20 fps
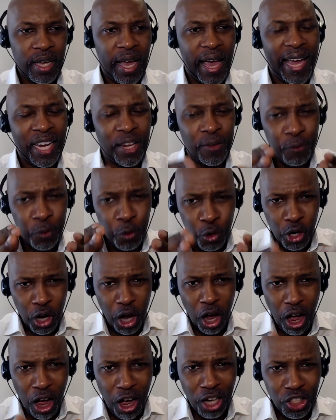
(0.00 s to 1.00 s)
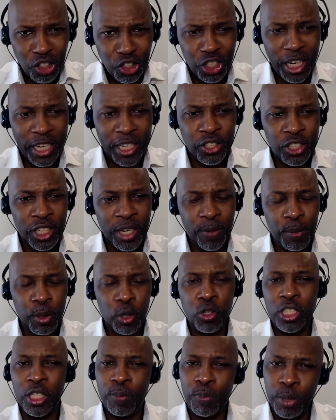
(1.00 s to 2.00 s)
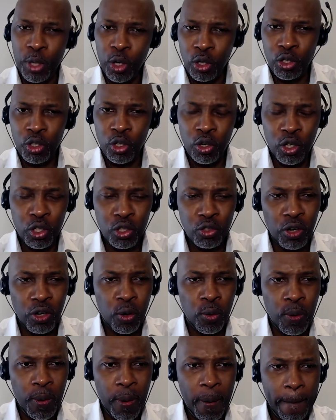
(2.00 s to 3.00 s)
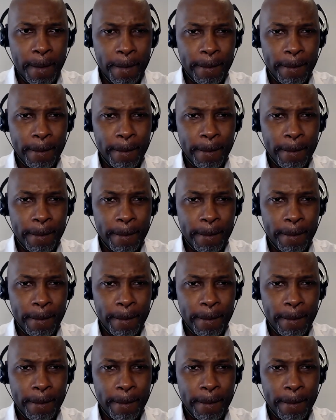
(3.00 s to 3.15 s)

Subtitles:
And if you can't change it because it's beyond your control,